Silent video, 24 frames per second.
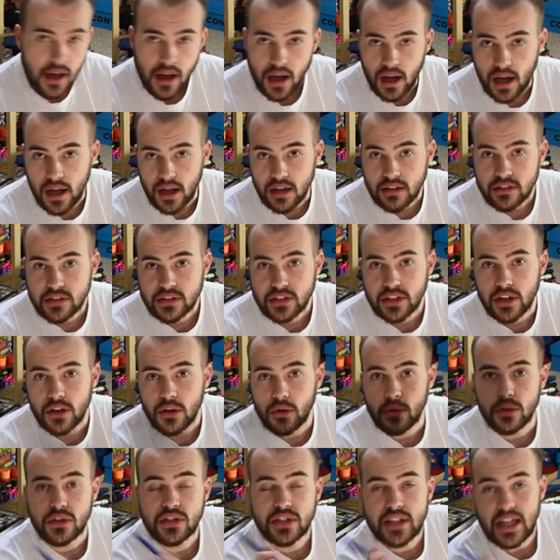Uh,
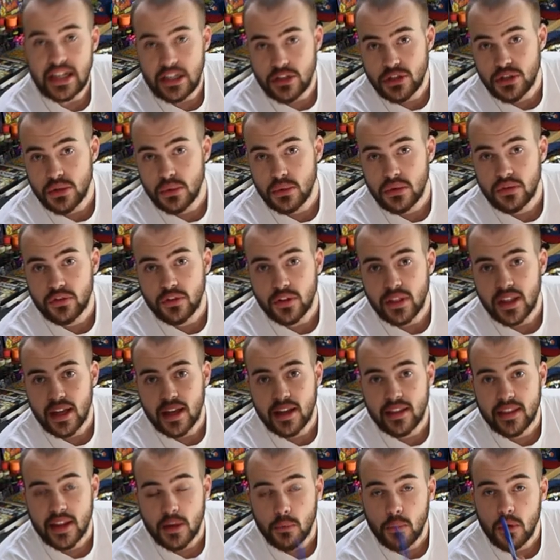so stay tuned for
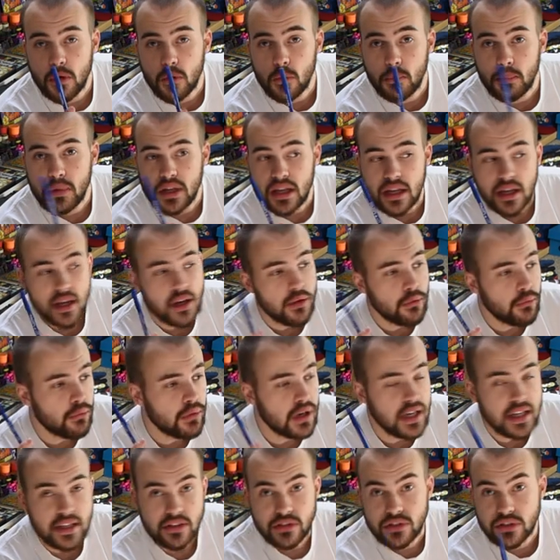that. They will be
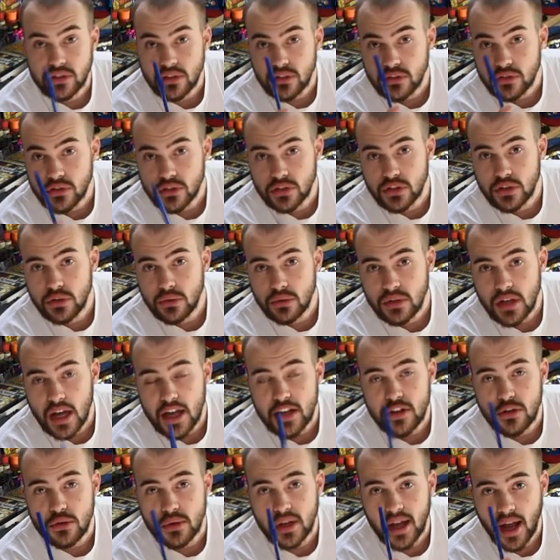released soon
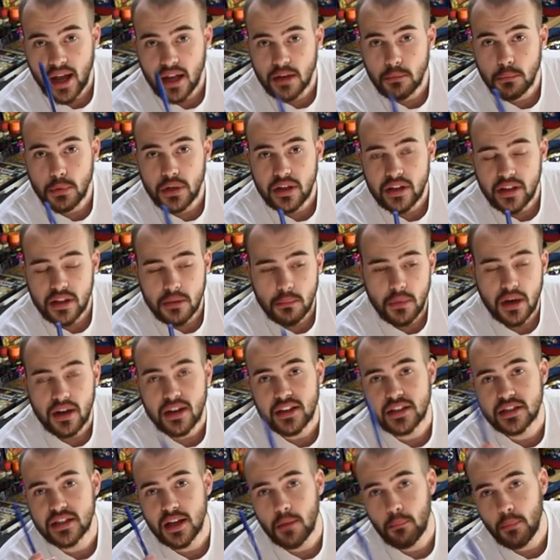and you can buy them. I
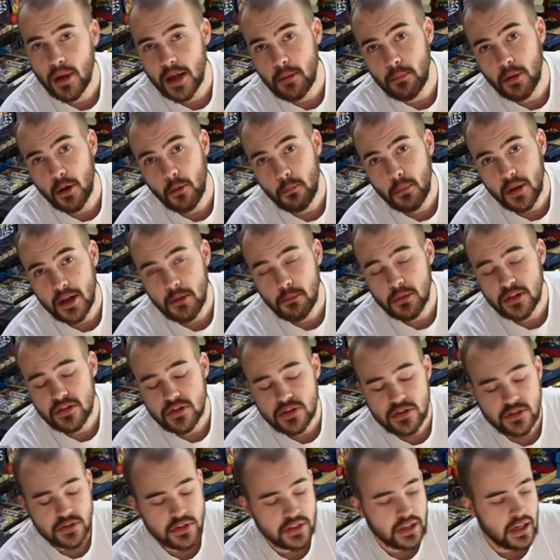accept PayPal
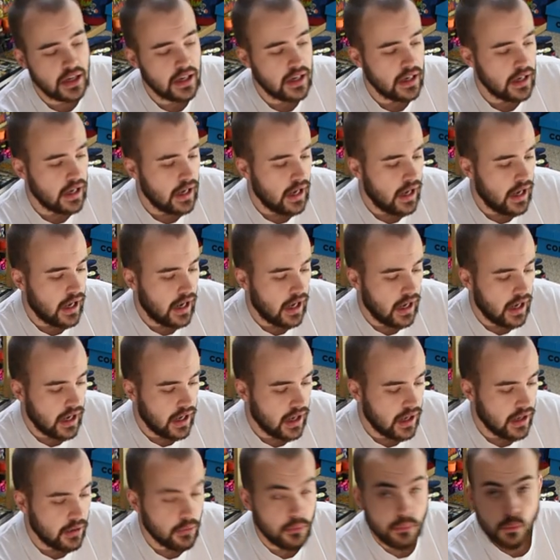payments,
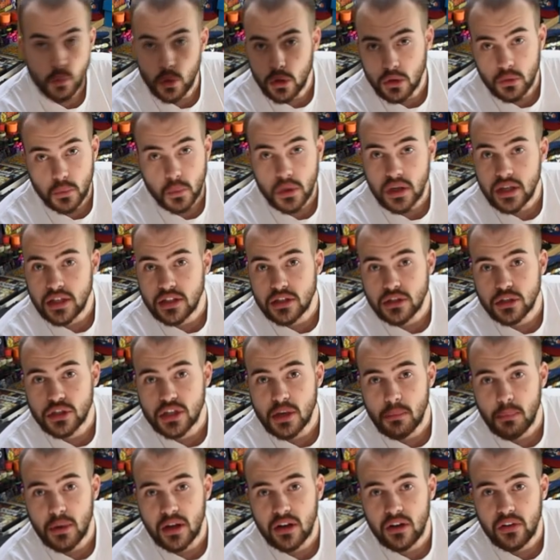uh, worldwide
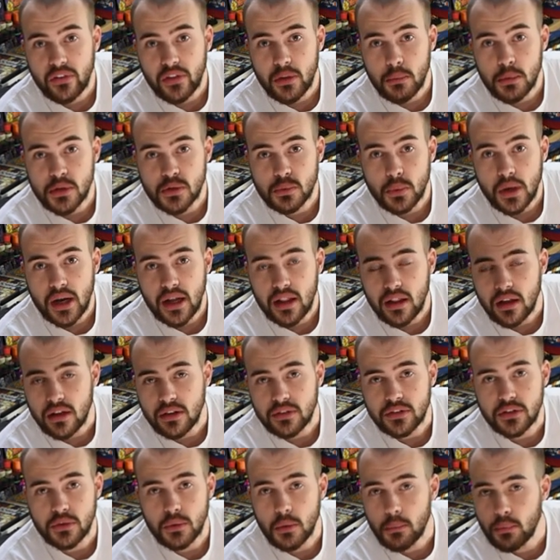shipping on them as well. I'll
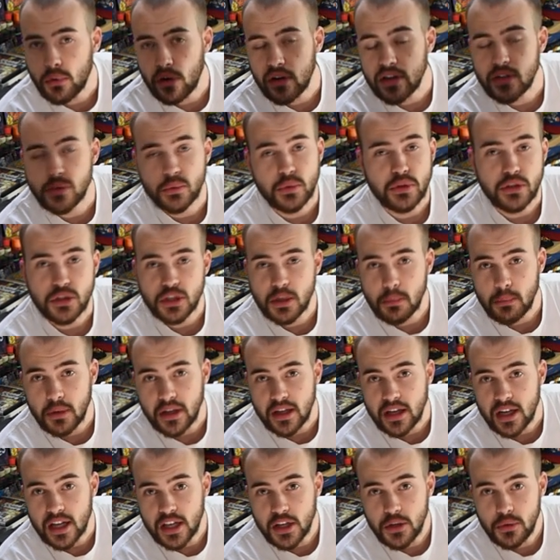do a price with shipping
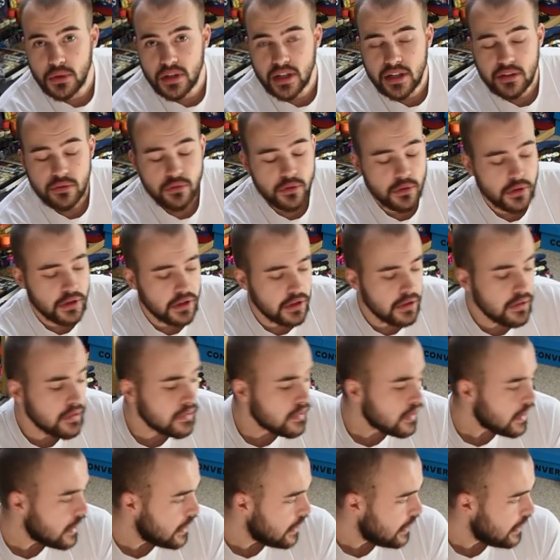included for you.